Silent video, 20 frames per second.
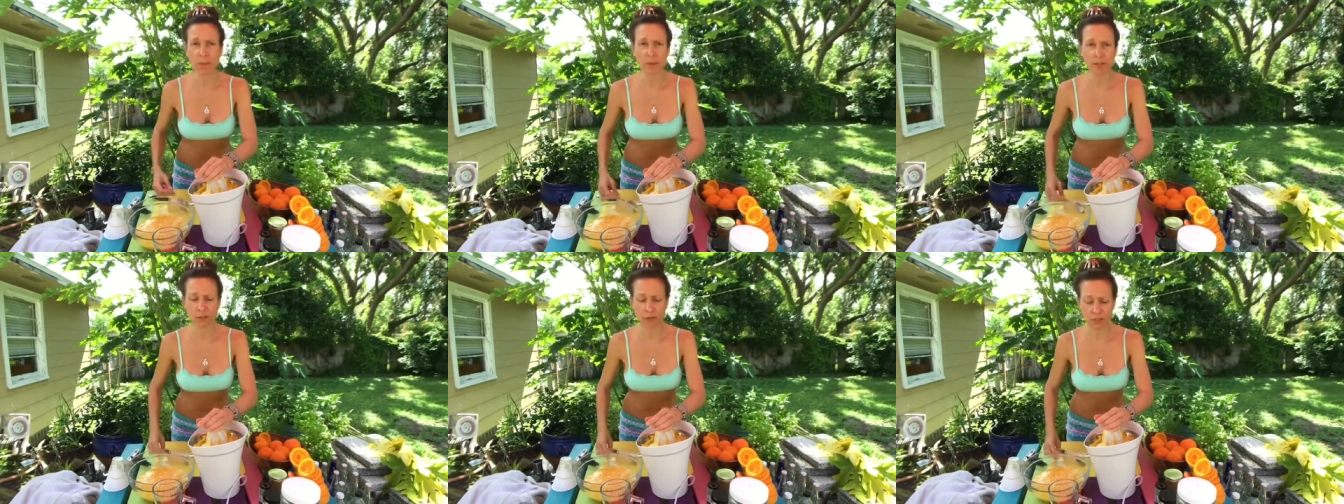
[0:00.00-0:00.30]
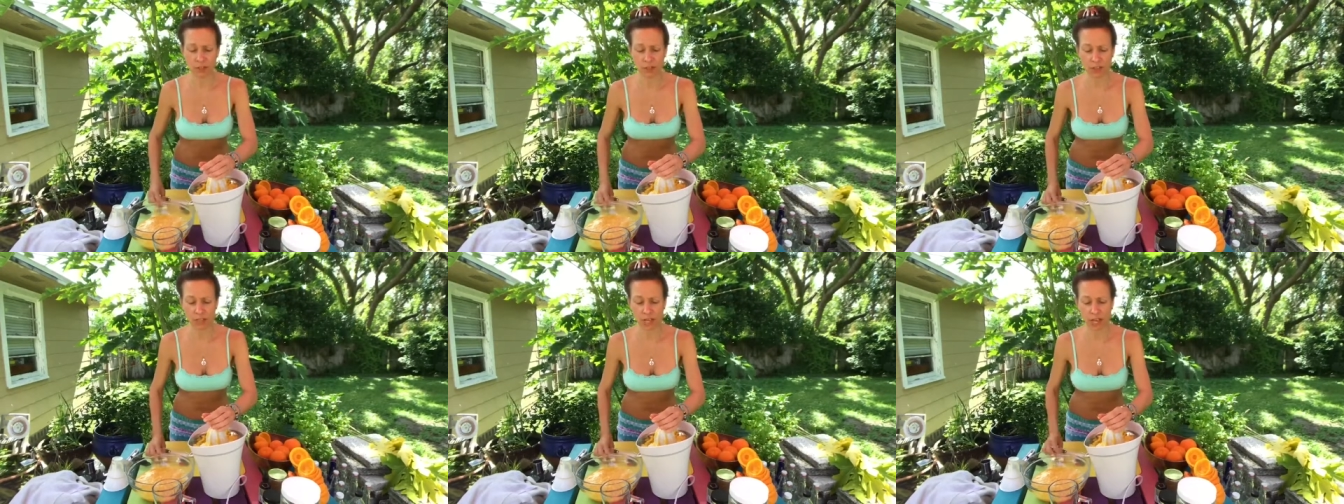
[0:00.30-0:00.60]
my
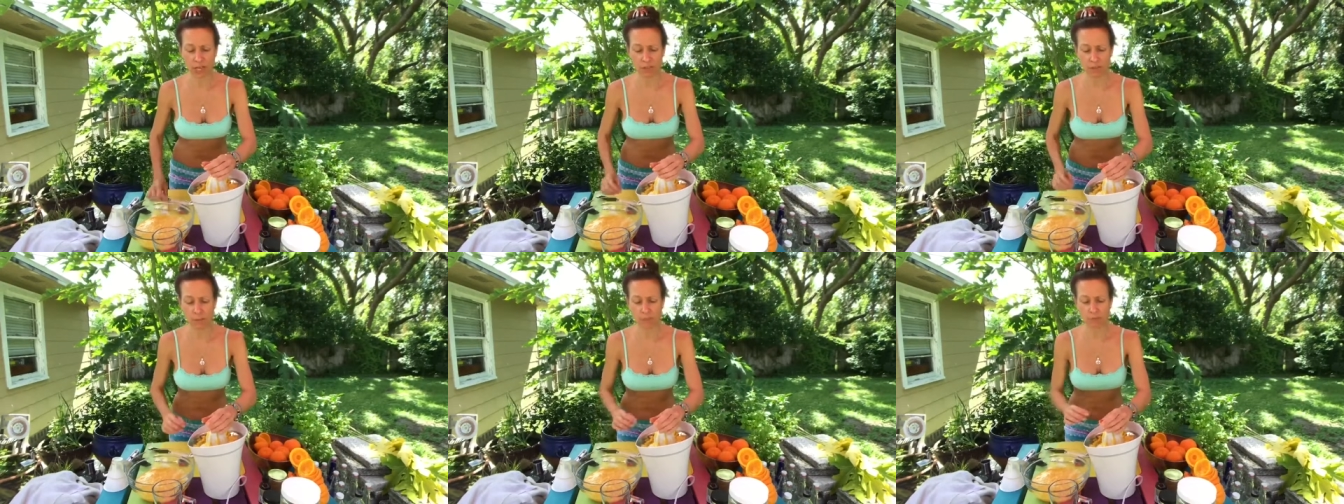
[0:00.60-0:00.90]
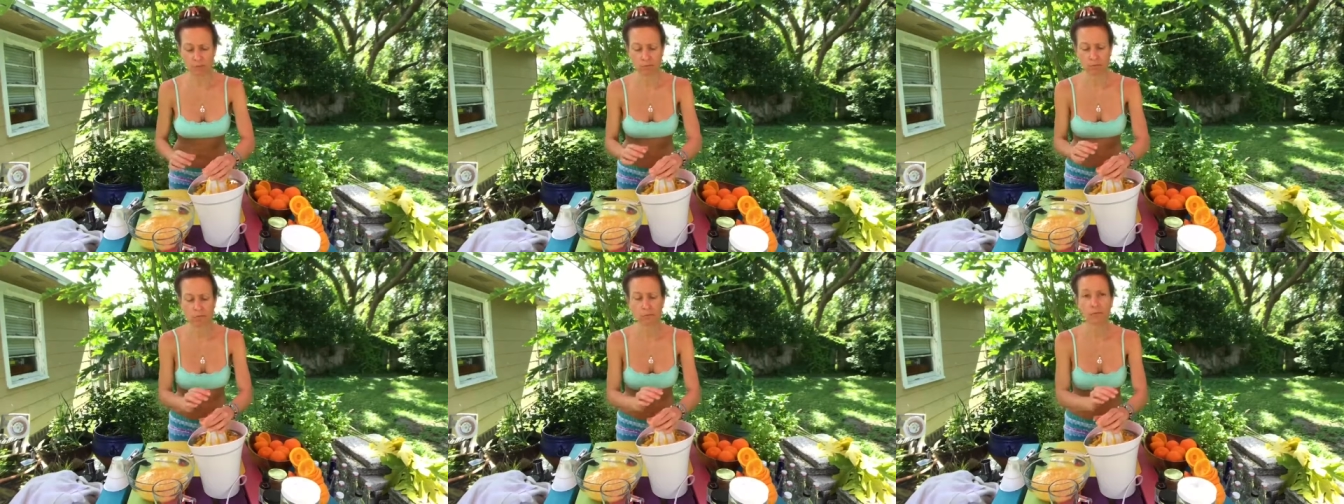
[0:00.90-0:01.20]
fresh glass,
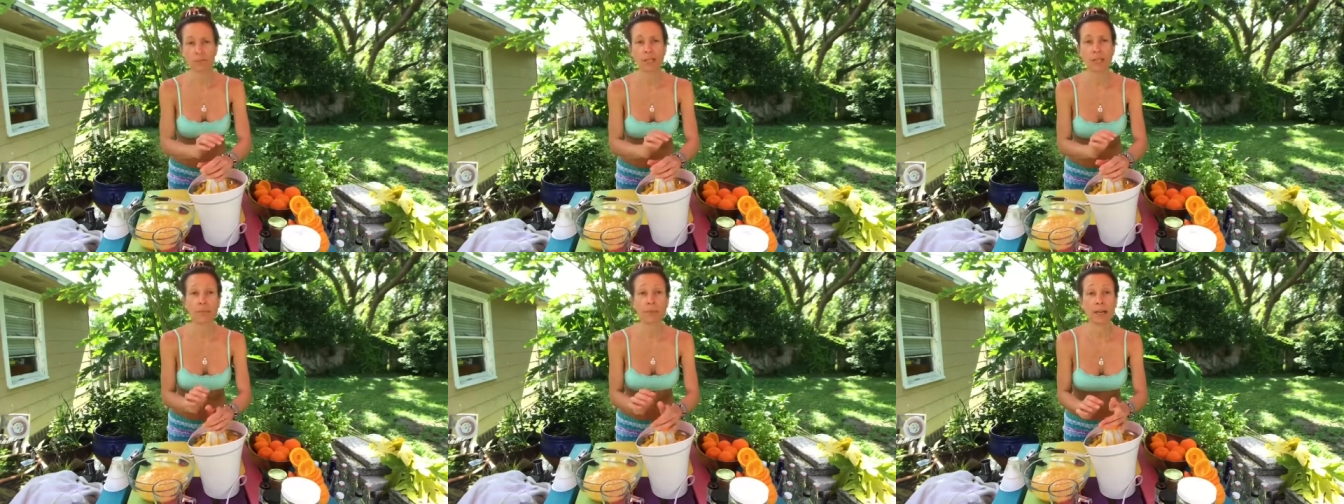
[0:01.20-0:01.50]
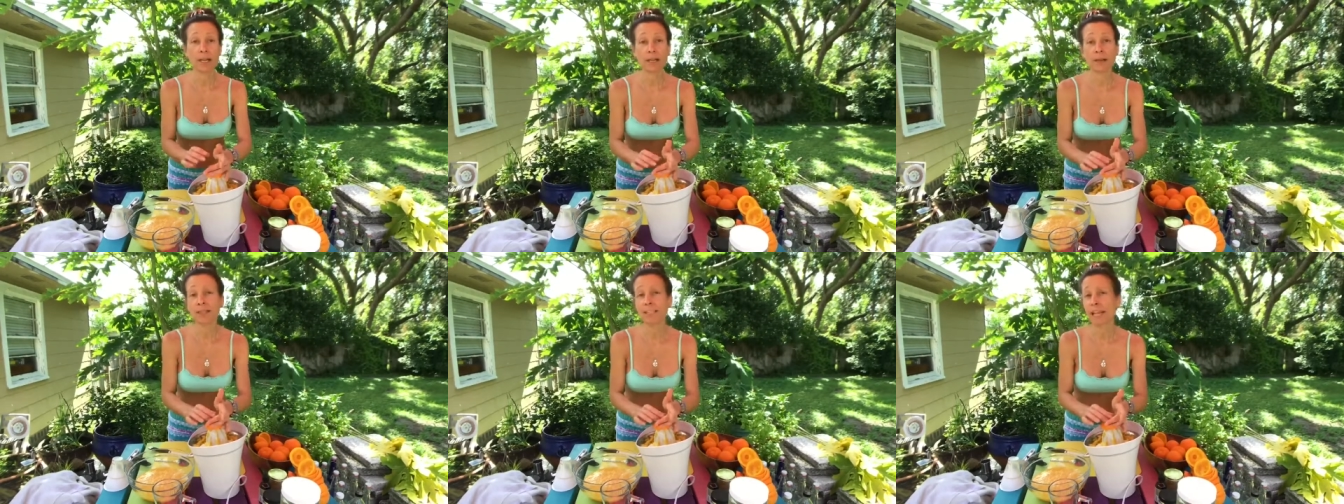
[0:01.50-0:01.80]
then
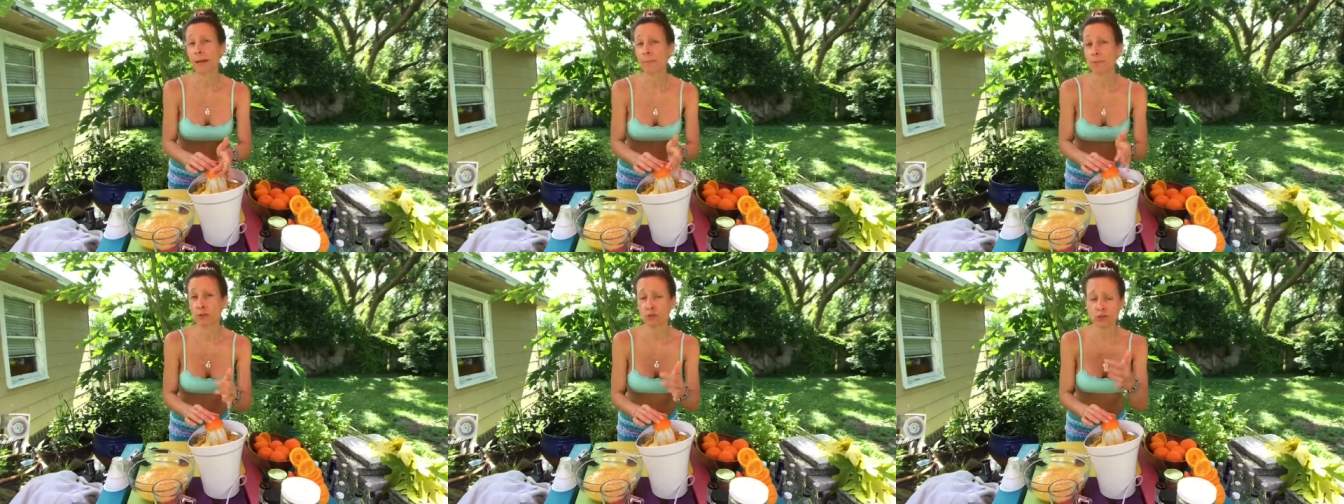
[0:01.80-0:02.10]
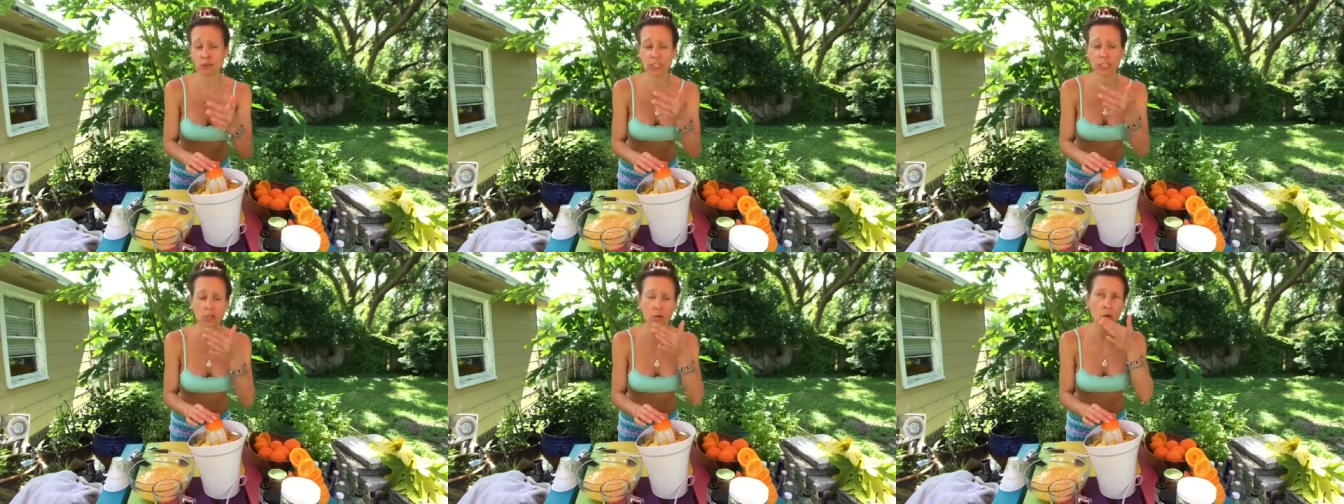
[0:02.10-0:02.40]
my
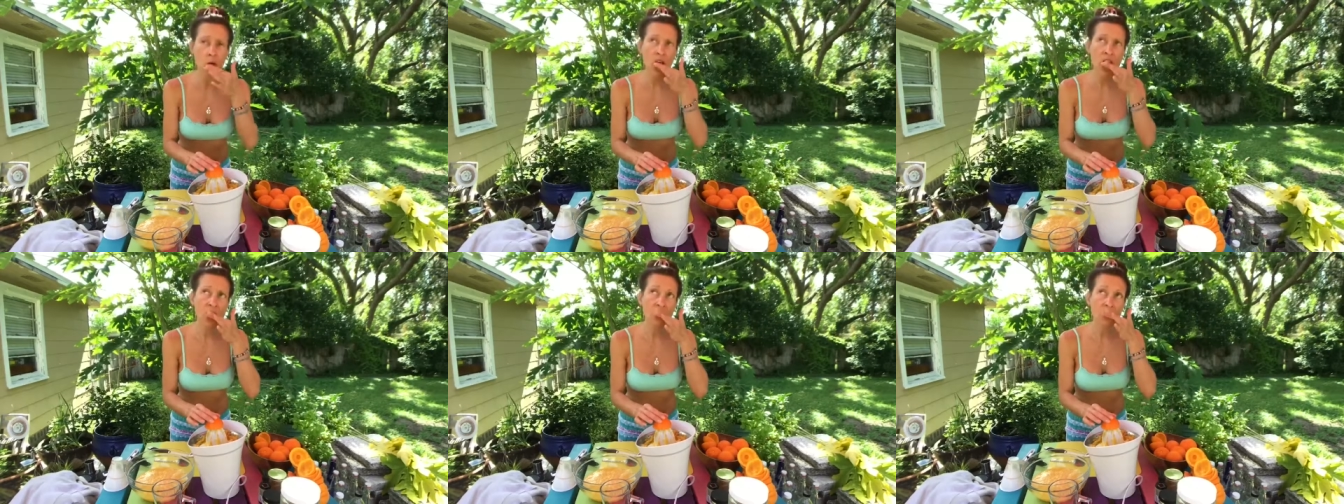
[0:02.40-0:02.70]
cappuccino.